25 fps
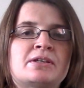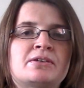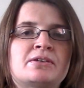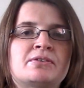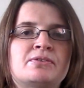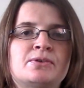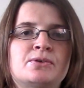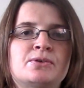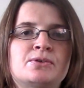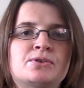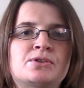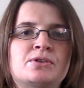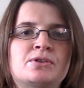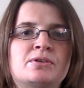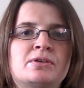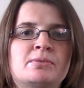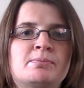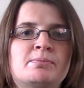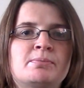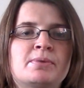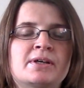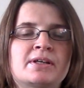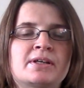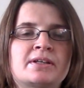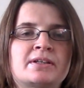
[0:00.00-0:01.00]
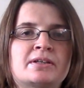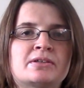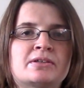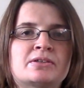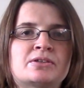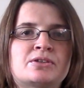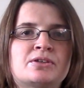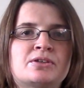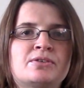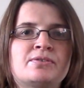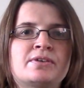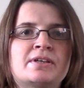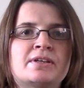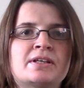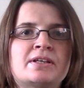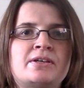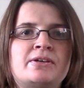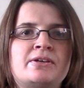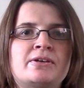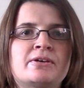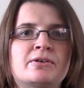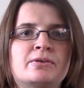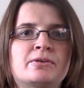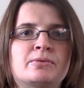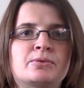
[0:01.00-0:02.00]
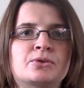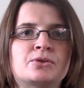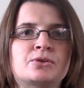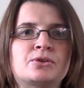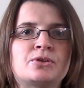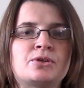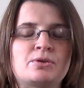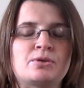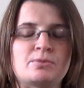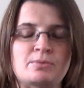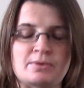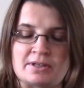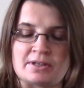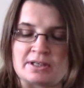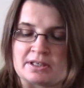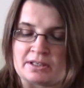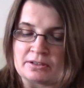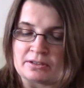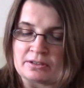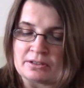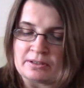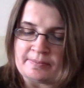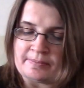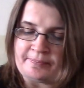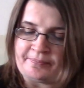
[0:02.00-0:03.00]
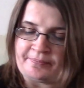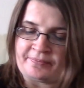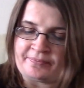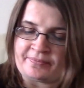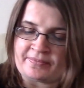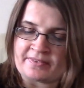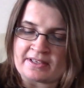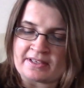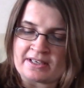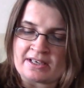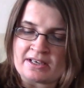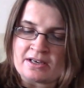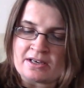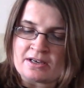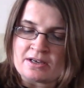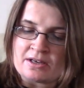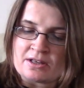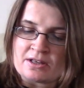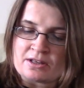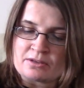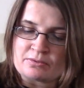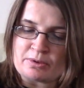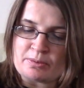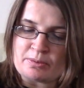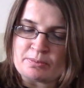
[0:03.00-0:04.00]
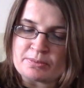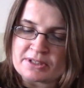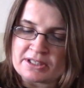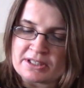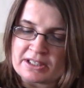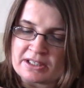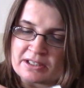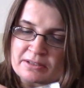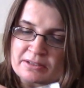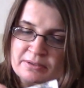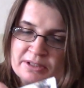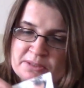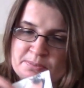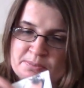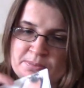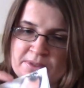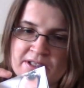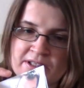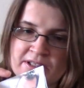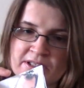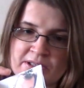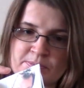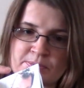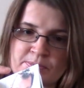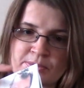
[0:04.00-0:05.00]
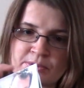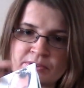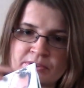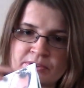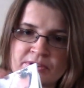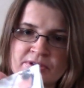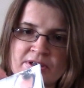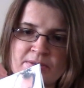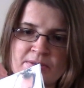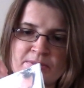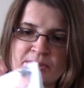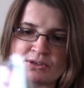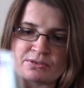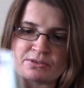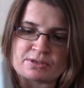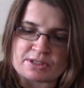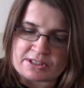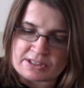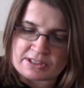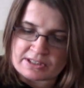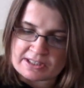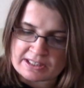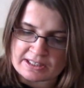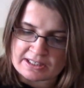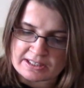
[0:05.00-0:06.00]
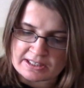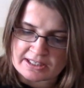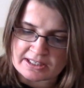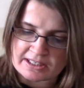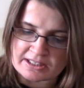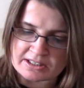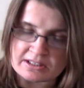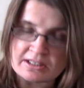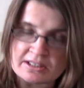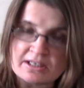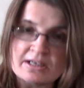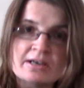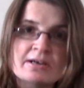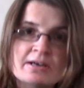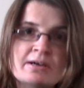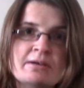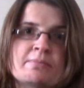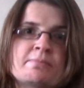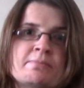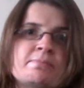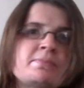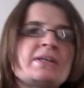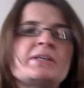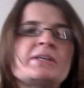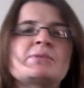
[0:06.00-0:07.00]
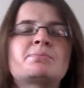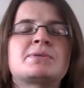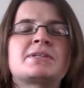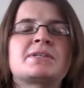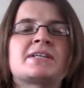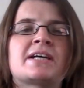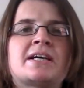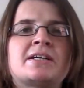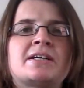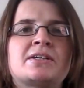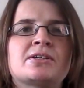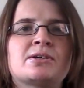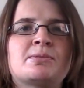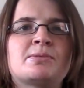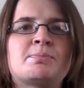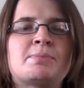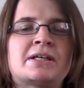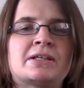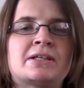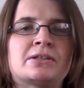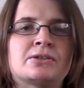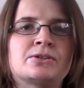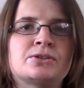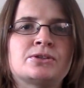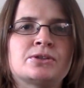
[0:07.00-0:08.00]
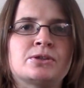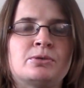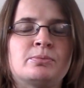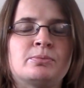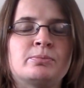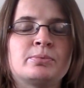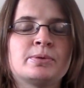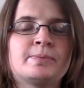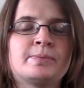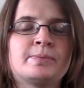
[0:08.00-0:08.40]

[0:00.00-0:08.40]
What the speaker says: a fortune and buying loads of stuff and then you don't know what to do with it. One particular recipe in this book that I'm interested in is potato peel soup.